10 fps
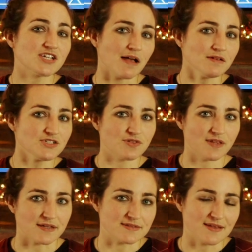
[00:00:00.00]
would challenge you
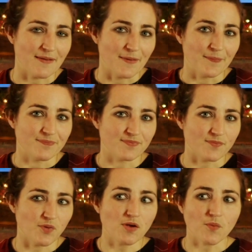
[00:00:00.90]
this.
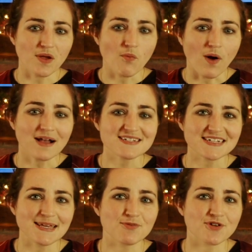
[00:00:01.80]
We want
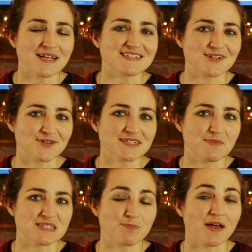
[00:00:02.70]
to keep Christ in
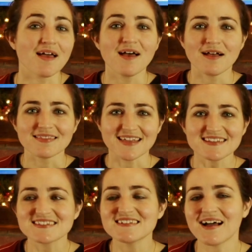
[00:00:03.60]
Christmas, but
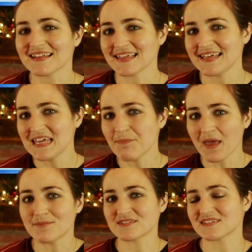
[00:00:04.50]
let's not keep
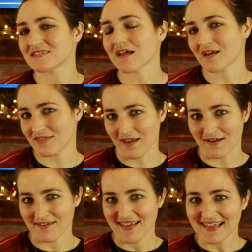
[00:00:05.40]
him stuck
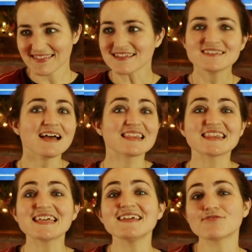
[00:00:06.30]
there. Let's not
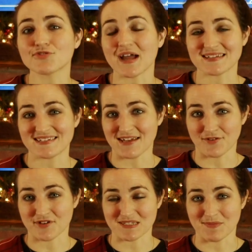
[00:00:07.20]
leave Christ
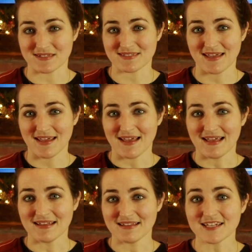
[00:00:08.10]
in Christmas.
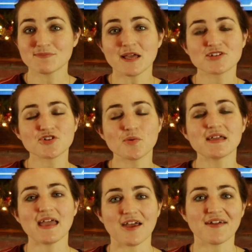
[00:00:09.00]
Let's make sure
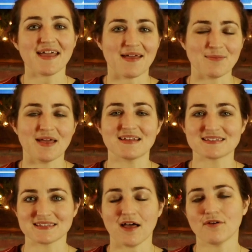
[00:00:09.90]
we carry him and
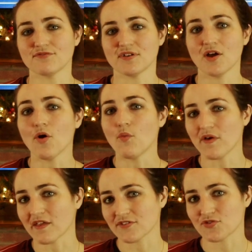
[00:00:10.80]
his love
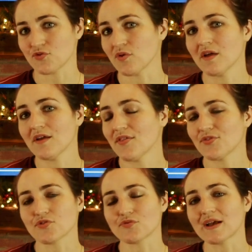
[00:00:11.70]
with us through
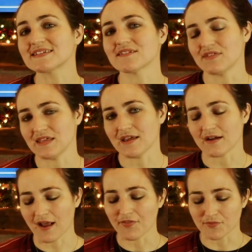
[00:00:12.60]
the rest of the
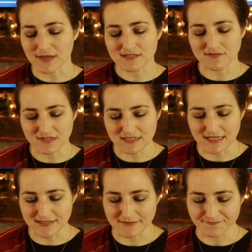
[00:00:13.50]
year and the rest of the
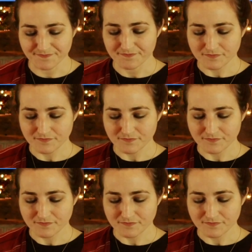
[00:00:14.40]
season.